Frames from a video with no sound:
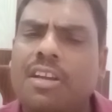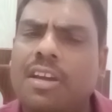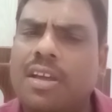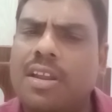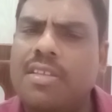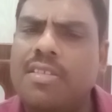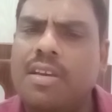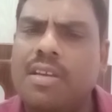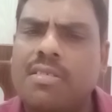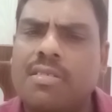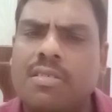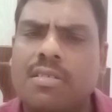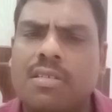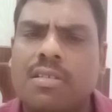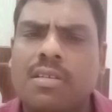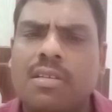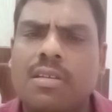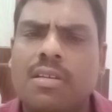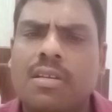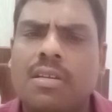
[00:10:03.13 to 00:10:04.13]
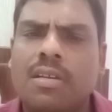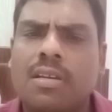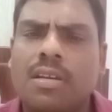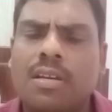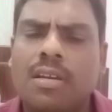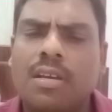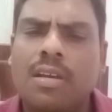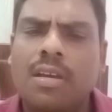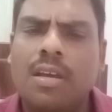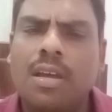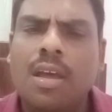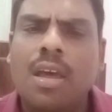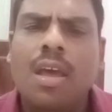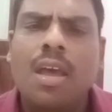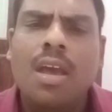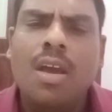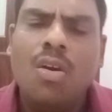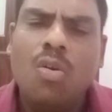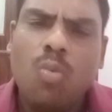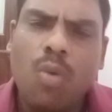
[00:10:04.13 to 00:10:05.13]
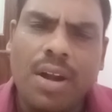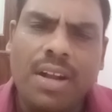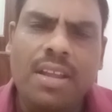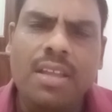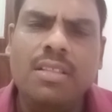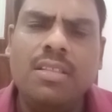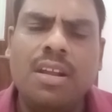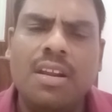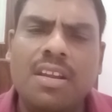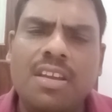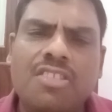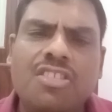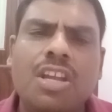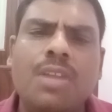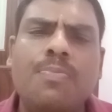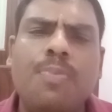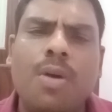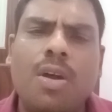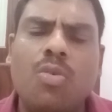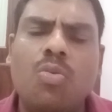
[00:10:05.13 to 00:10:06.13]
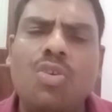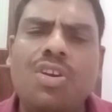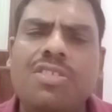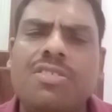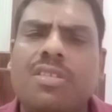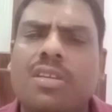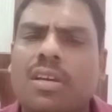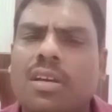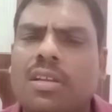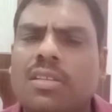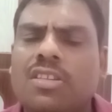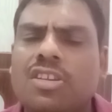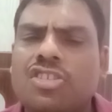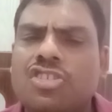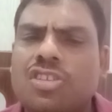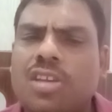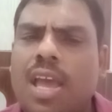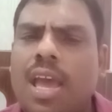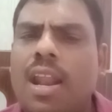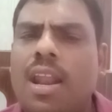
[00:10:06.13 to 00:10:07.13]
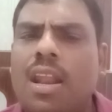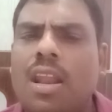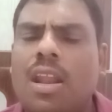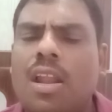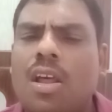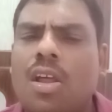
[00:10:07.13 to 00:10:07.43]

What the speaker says: decreases? What is the reason for which the sale